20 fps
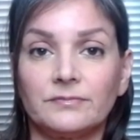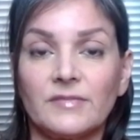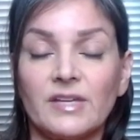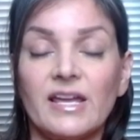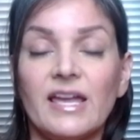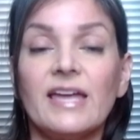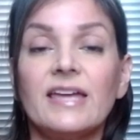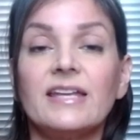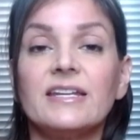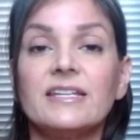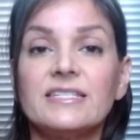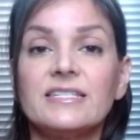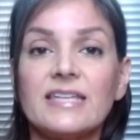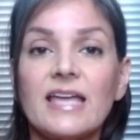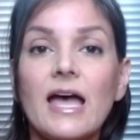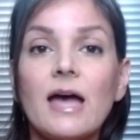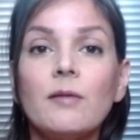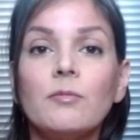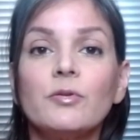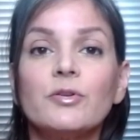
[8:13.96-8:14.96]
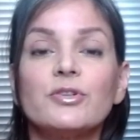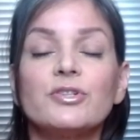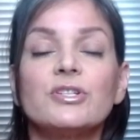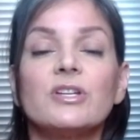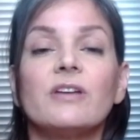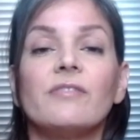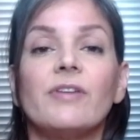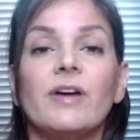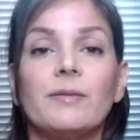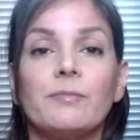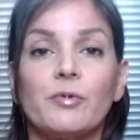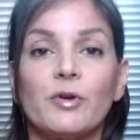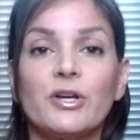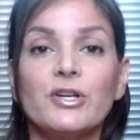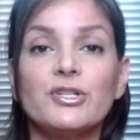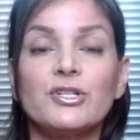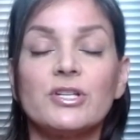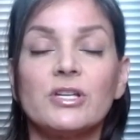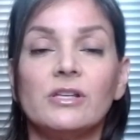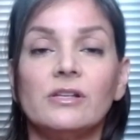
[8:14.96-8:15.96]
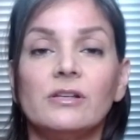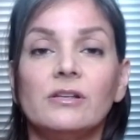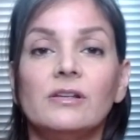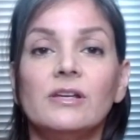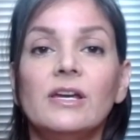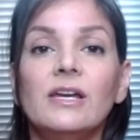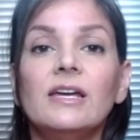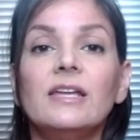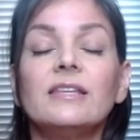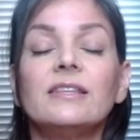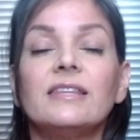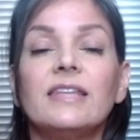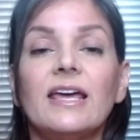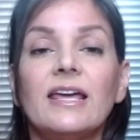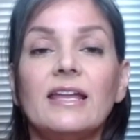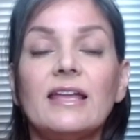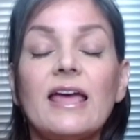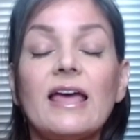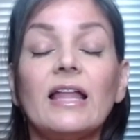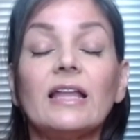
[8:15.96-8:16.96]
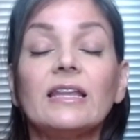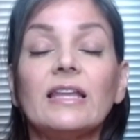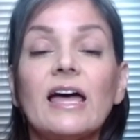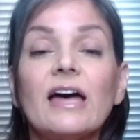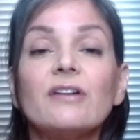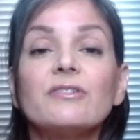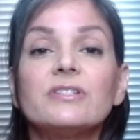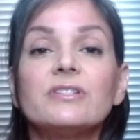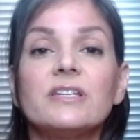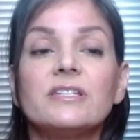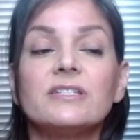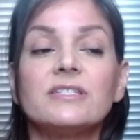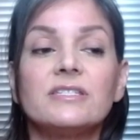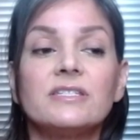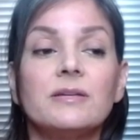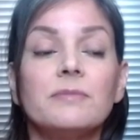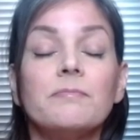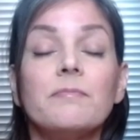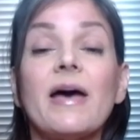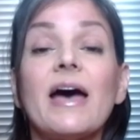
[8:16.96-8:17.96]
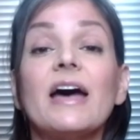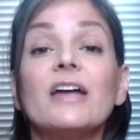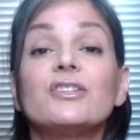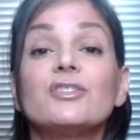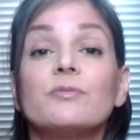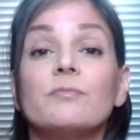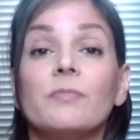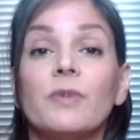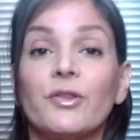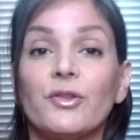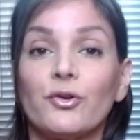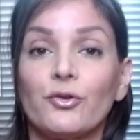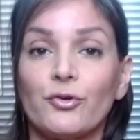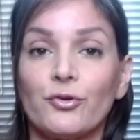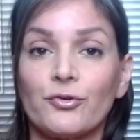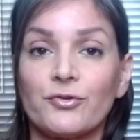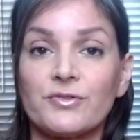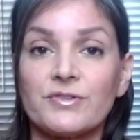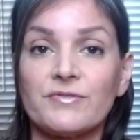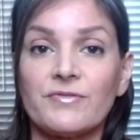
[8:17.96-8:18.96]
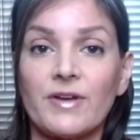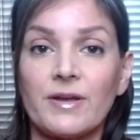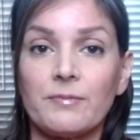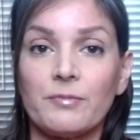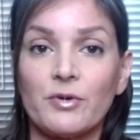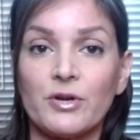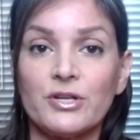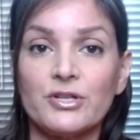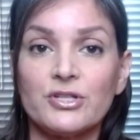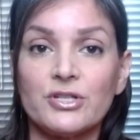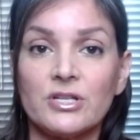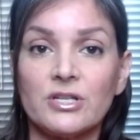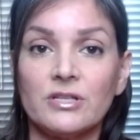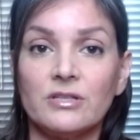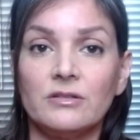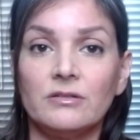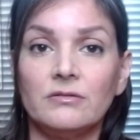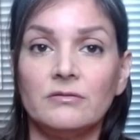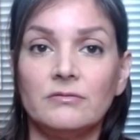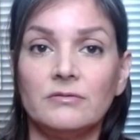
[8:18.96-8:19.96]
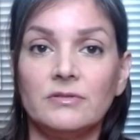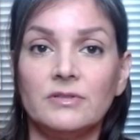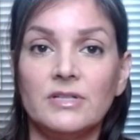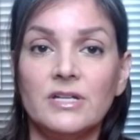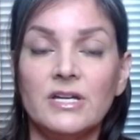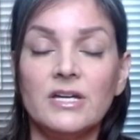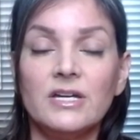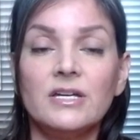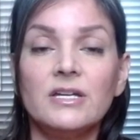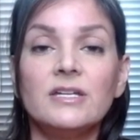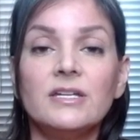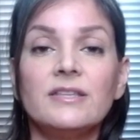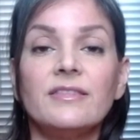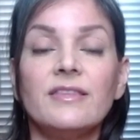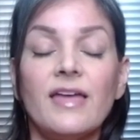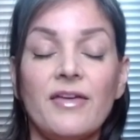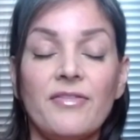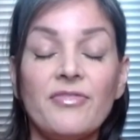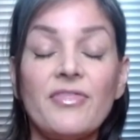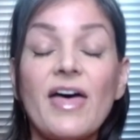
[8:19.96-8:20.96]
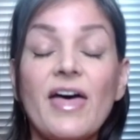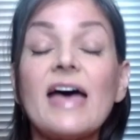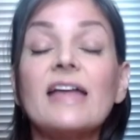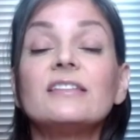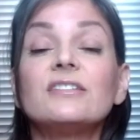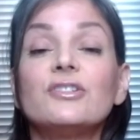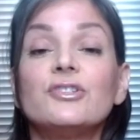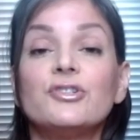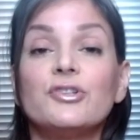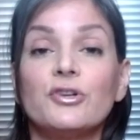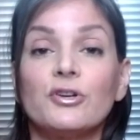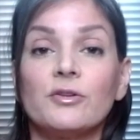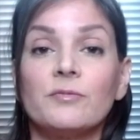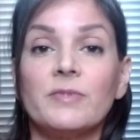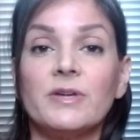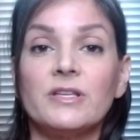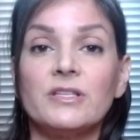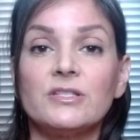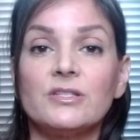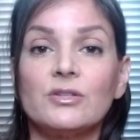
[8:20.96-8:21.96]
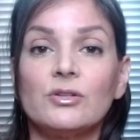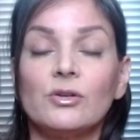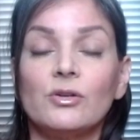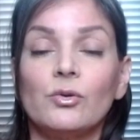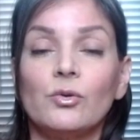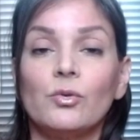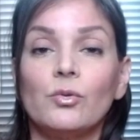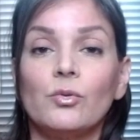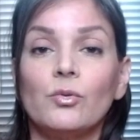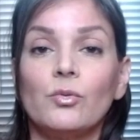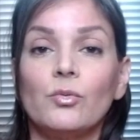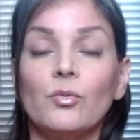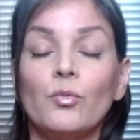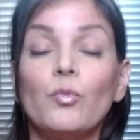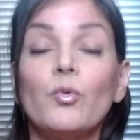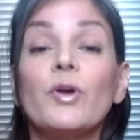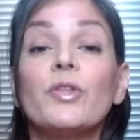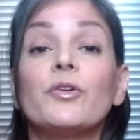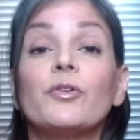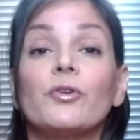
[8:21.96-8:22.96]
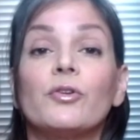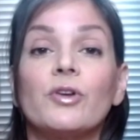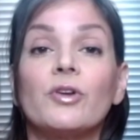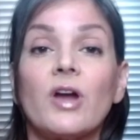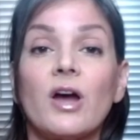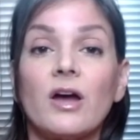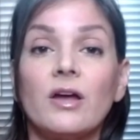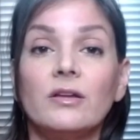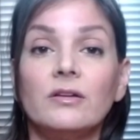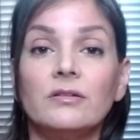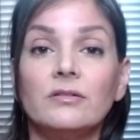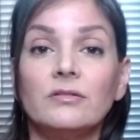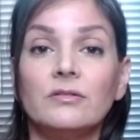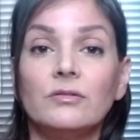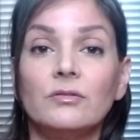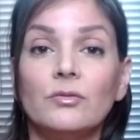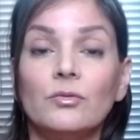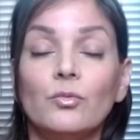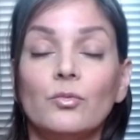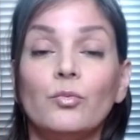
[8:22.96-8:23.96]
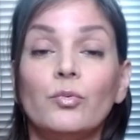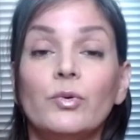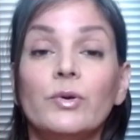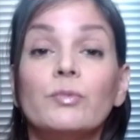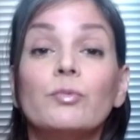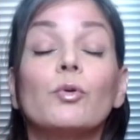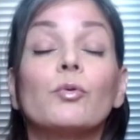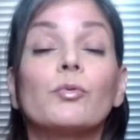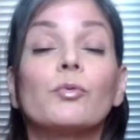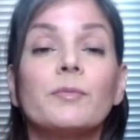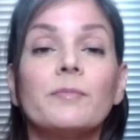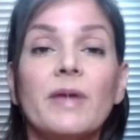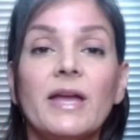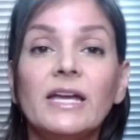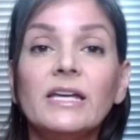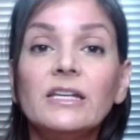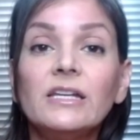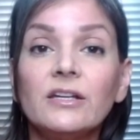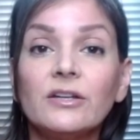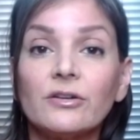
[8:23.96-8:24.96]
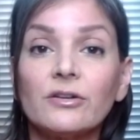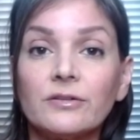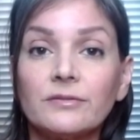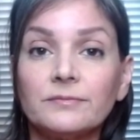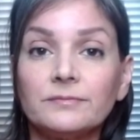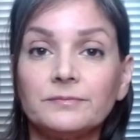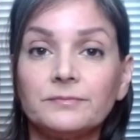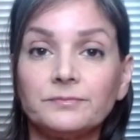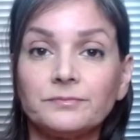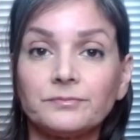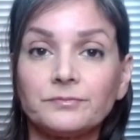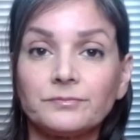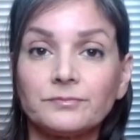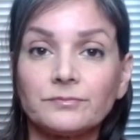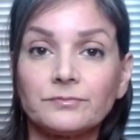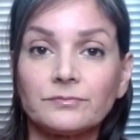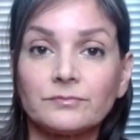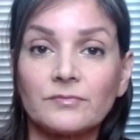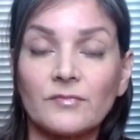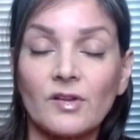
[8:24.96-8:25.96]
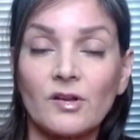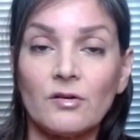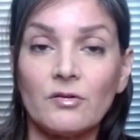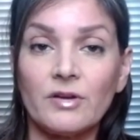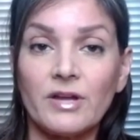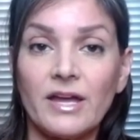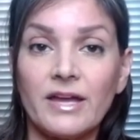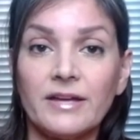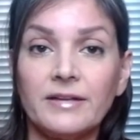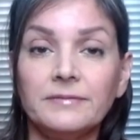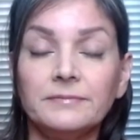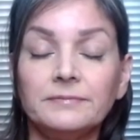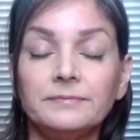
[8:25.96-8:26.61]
and establish a vibration that allows us to match Mother Earth's vibration. And that determines whether or not we will remain here, okay?